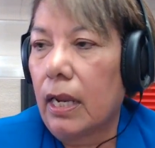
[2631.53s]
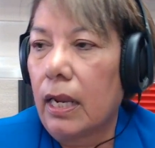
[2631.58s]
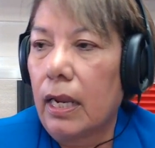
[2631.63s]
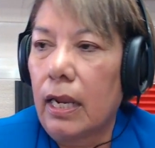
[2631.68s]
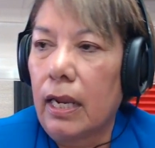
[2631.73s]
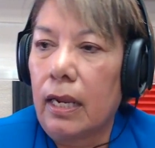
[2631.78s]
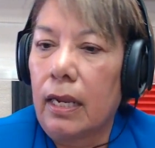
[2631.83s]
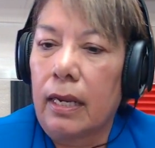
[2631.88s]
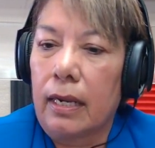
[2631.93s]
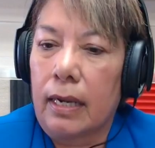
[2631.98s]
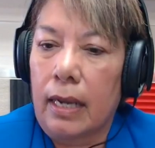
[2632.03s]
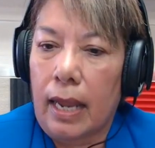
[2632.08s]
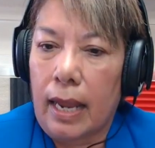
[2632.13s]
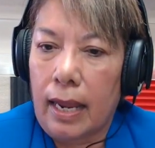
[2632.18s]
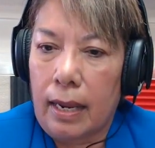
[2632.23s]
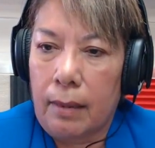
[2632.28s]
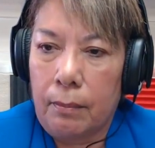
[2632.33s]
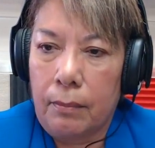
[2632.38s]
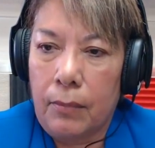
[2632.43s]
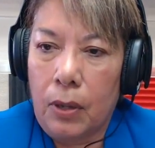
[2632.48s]
in
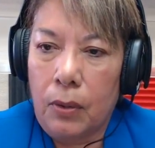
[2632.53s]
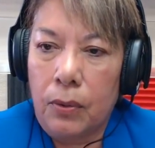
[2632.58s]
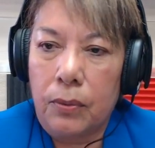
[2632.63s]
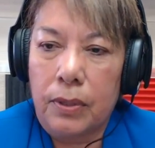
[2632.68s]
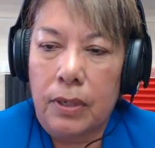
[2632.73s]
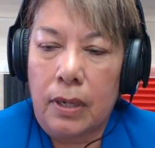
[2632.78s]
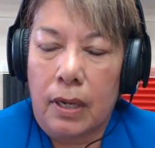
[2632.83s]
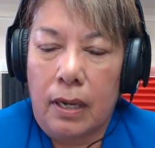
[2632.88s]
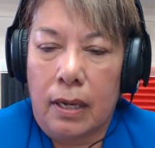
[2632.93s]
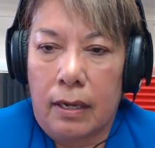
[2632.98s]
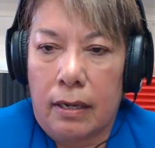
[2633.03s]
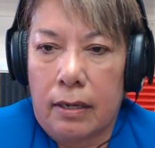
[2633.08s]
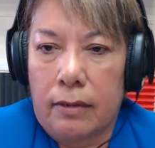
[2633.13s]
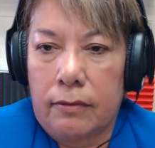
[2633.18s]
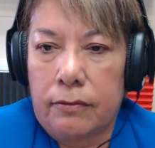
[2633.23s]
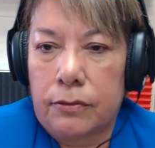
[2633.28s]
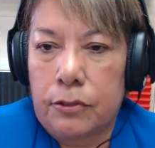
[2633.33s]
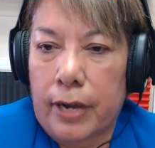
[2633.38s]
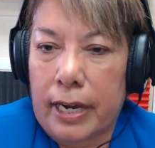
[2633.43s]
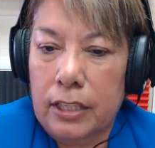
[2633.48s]
a mode
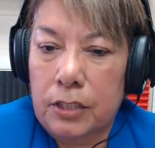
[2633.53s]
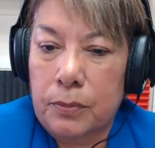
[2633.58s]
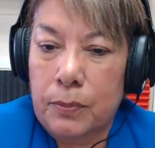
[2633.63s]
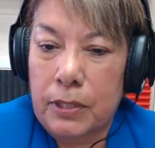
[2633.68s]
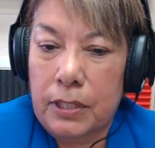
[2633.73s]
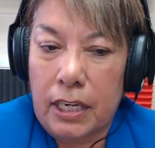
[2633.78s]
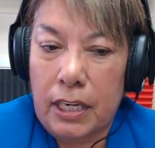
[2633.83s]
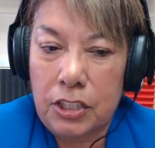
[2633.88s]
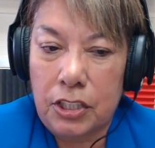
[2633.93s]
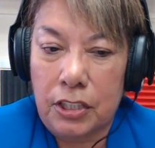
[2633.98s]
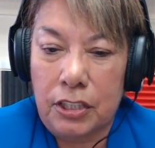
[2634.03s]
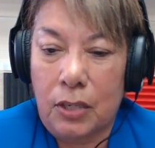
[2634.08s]
of transportation